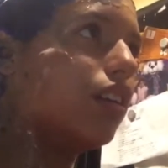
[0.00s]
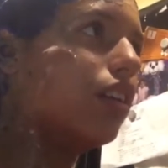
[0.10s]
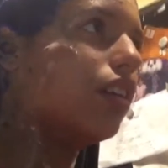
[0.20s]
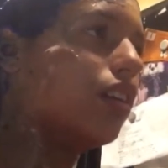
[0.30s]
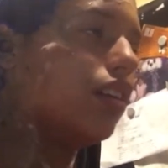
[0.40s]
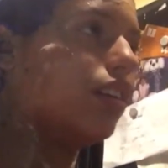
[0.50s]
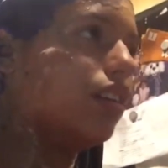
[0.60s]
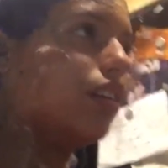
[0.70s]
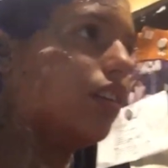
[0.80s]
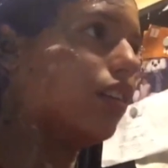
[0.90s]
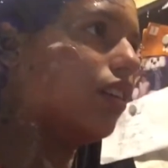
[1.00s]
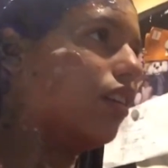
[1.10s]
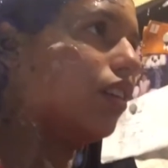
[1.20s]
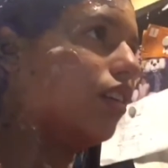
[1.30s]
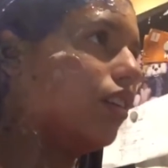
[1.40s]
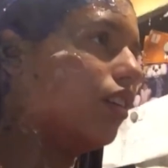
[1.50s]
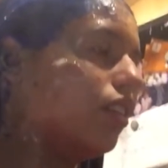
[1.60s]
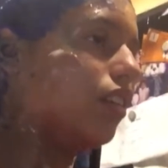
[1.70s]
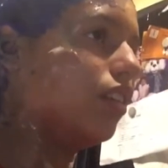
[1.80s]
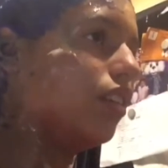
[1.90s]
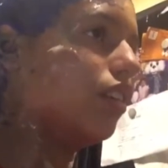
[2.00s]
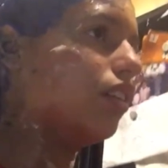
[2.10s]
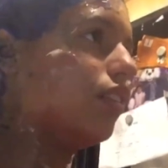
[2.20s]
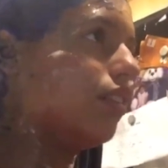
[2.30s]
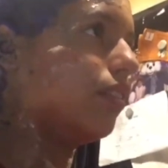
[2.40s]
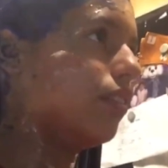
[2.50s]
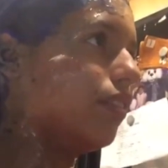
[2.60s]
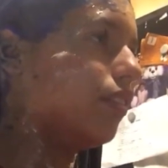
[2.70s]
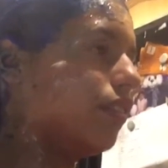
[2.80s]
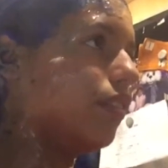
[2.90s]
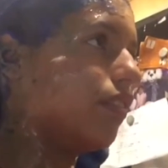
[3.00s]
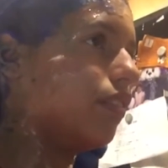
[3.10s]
a young kid, whatever you do,